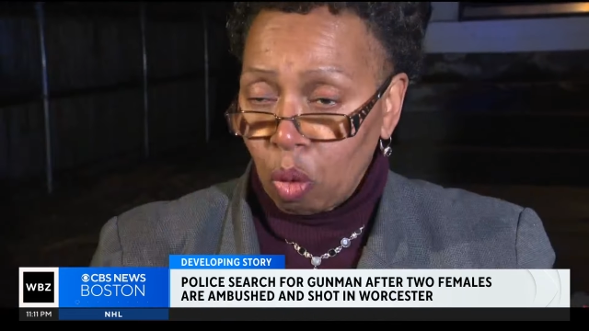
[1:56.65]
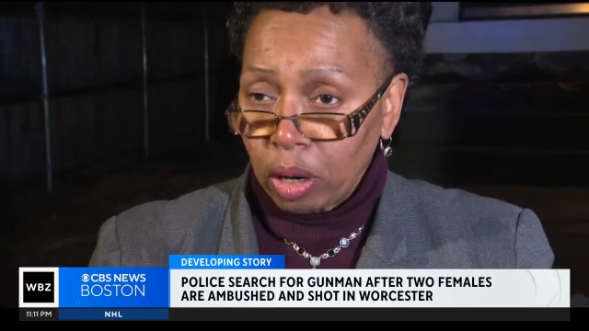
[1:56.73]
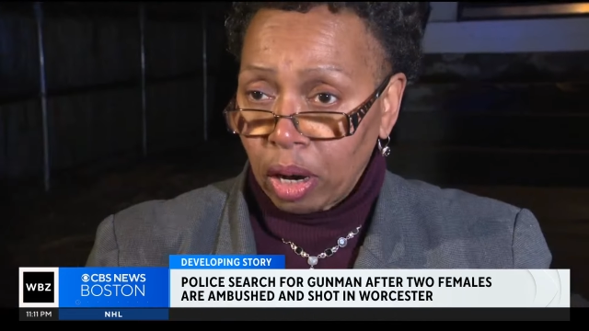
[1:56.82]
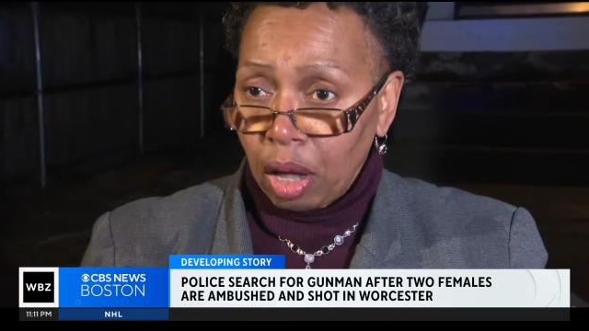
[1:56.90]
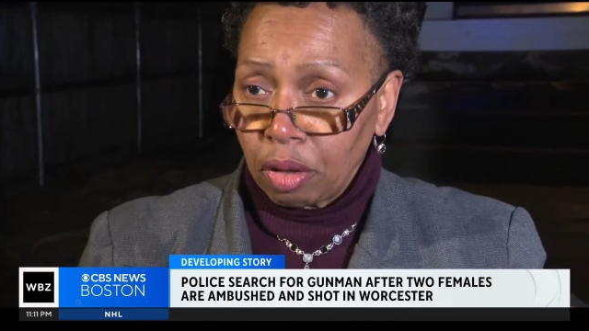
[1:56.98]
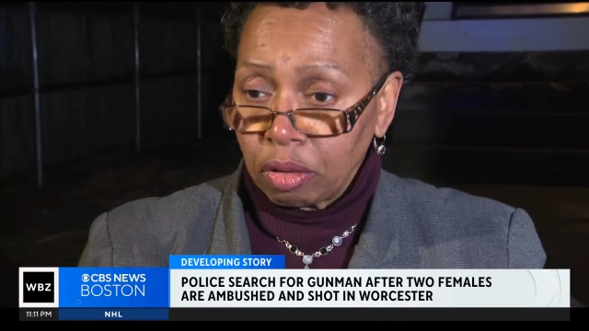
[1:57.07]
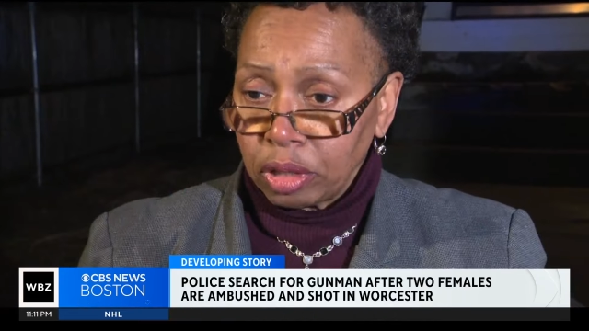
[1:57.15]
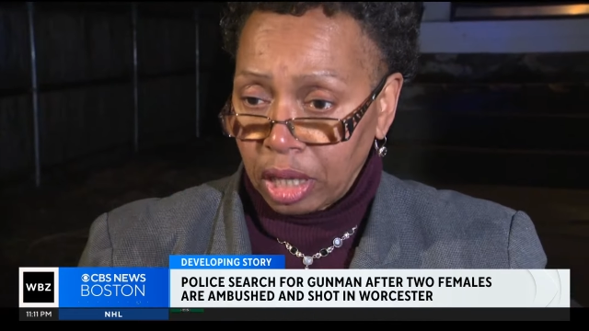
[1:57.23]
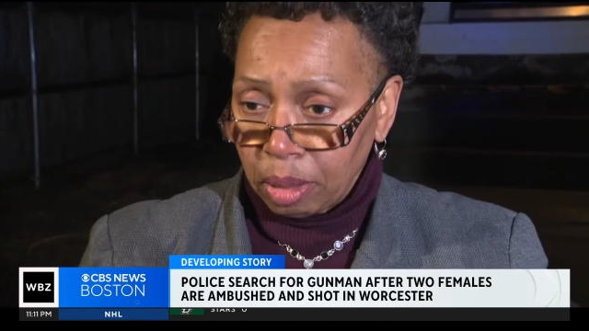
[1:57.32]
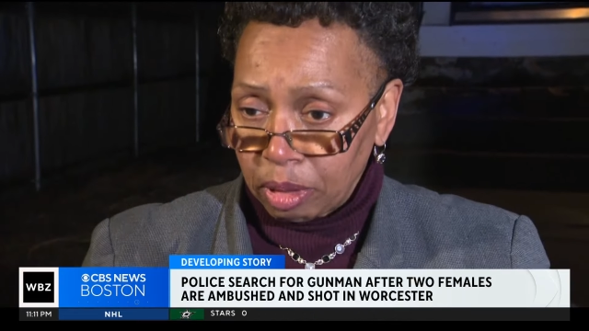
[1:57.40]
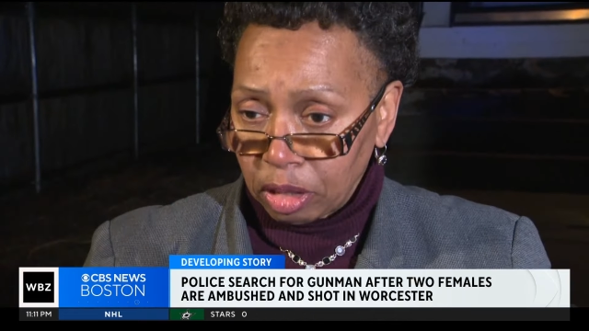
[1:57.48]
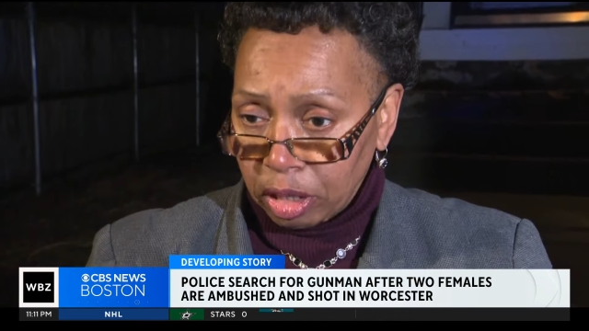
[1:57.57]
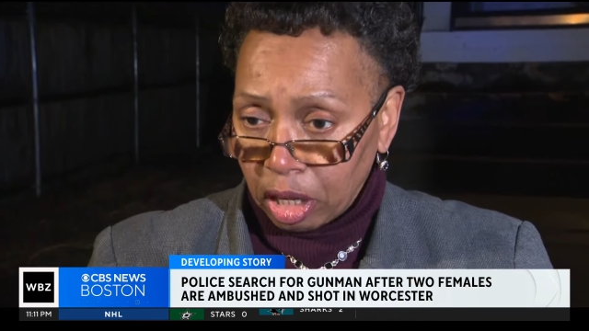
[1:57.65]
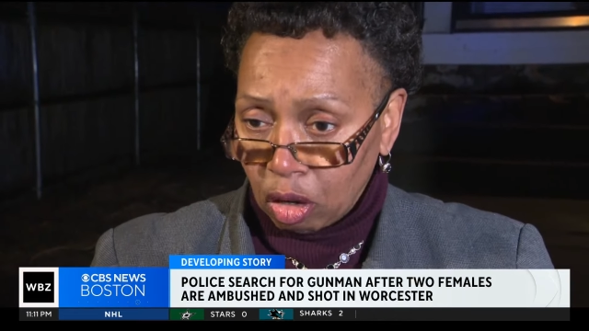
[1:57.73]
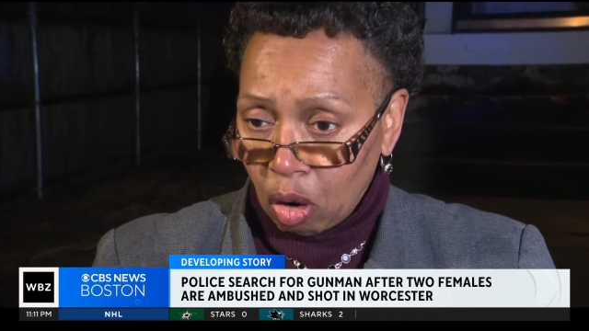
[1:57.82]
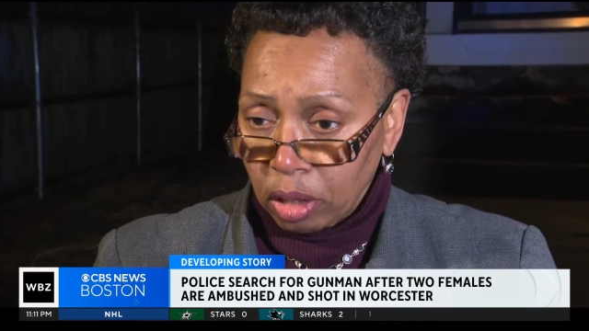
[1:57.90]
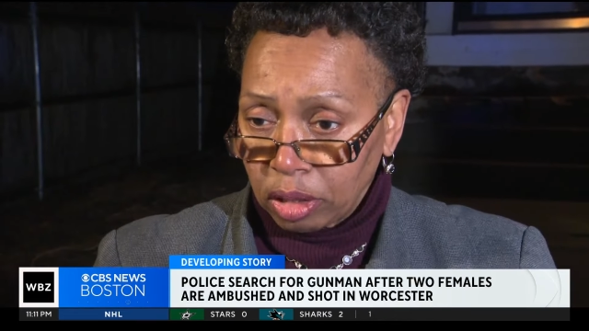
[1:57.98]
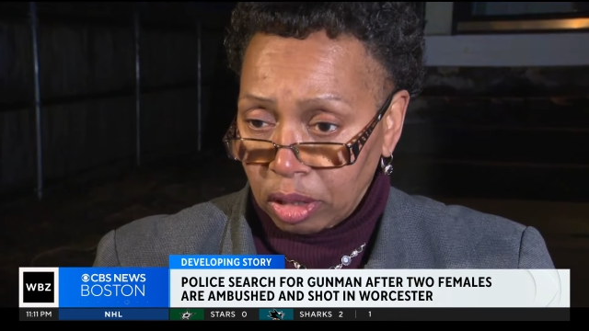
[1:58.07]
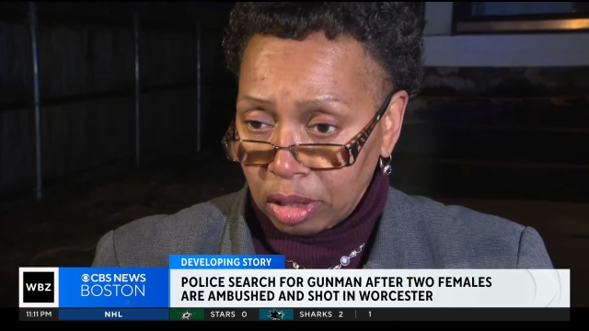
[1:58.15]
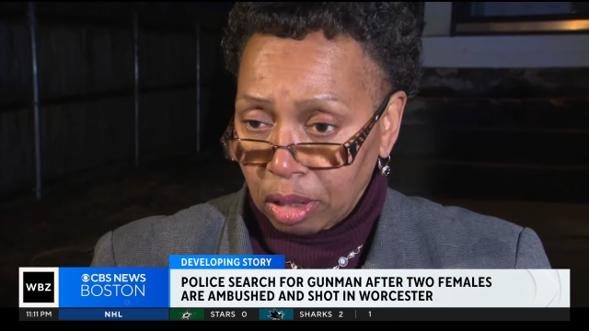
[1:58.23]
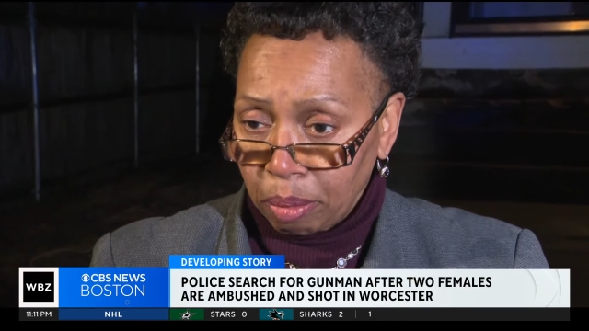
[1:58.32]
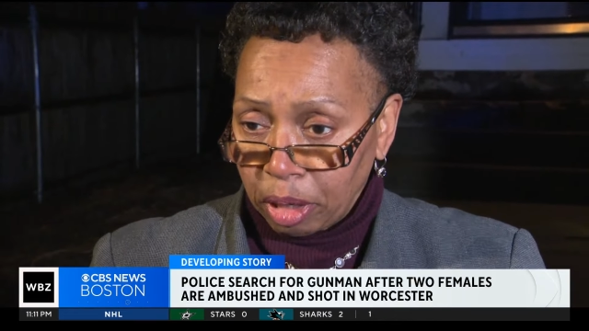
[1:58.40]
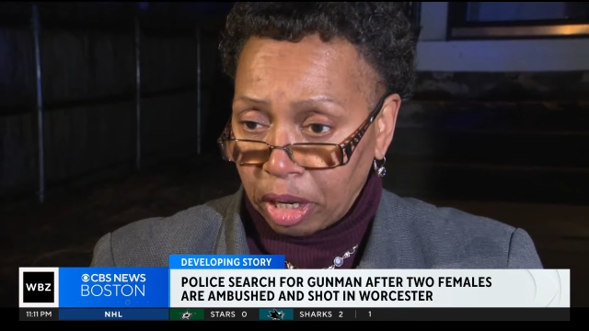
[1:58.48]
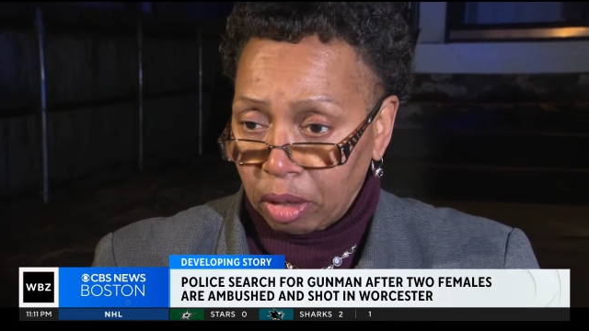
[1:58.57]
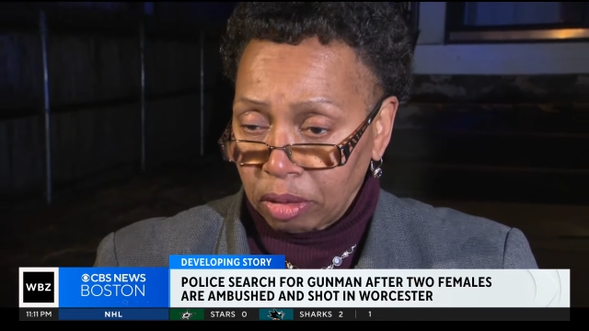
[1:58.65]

What other damage are they causing to somebody